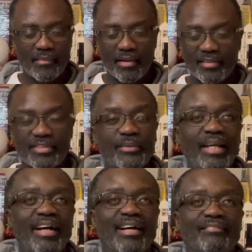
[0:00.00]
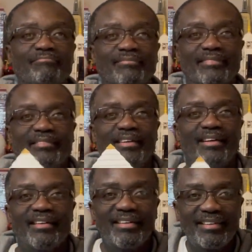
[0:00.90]
So yeah,
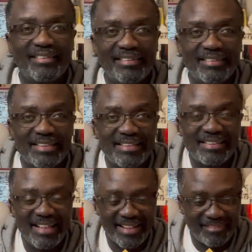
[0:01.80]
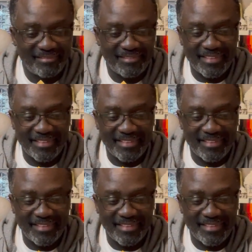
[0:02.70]
this is it.